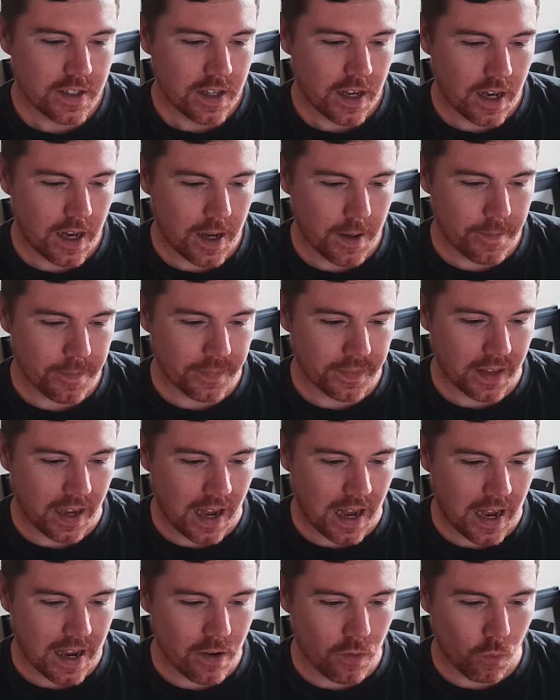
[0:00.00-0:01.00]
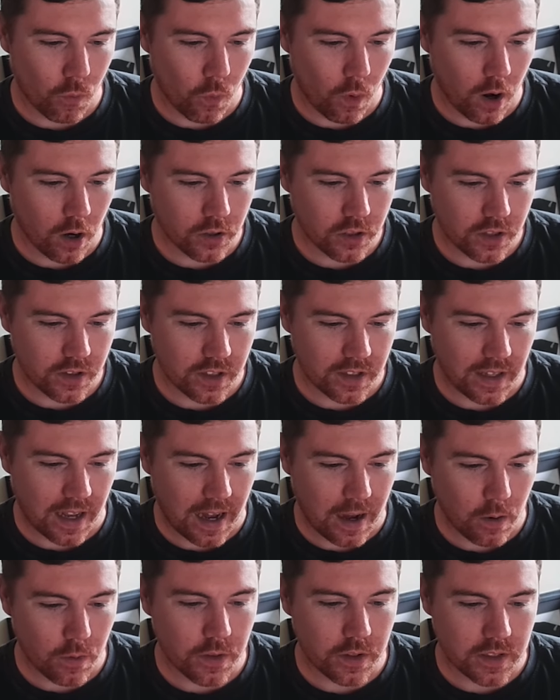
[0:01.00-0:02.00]
I watched
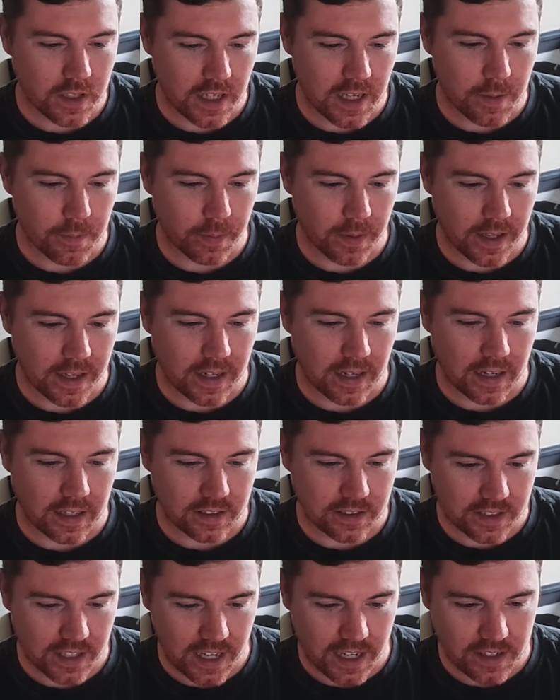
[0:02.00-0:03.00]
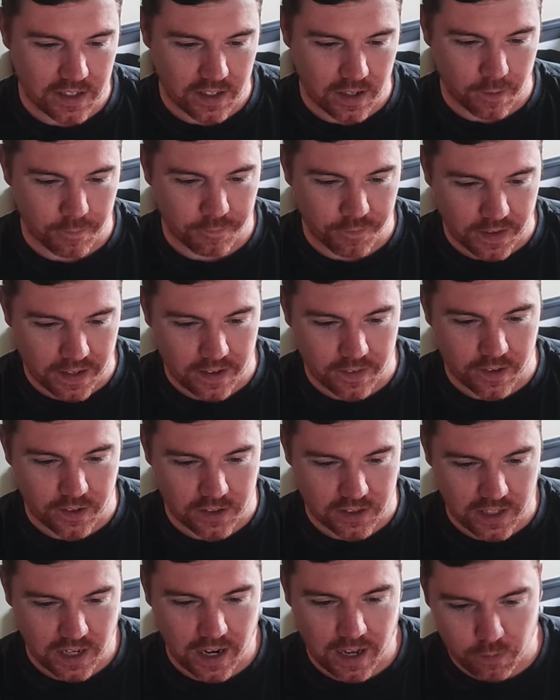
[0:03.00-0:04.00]
how the team played last season and feel the
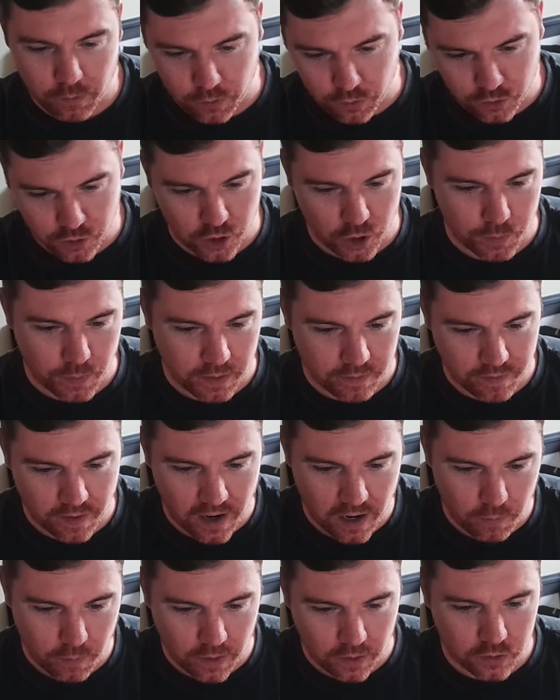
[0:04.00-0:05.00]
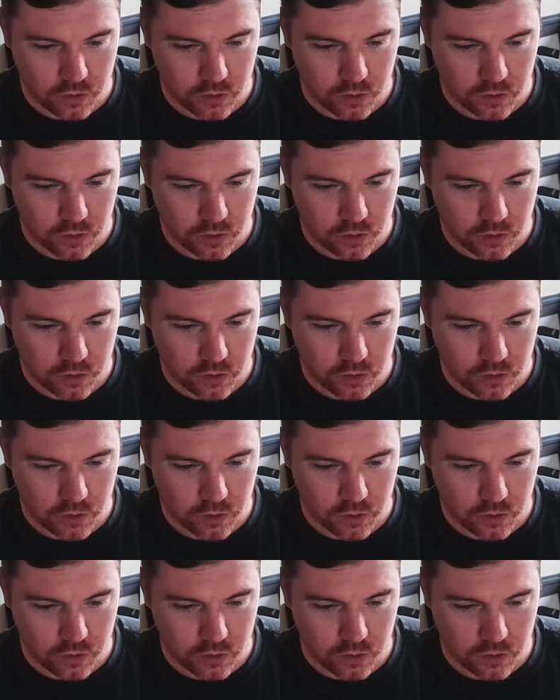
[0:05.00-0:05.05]
style will suit me very well.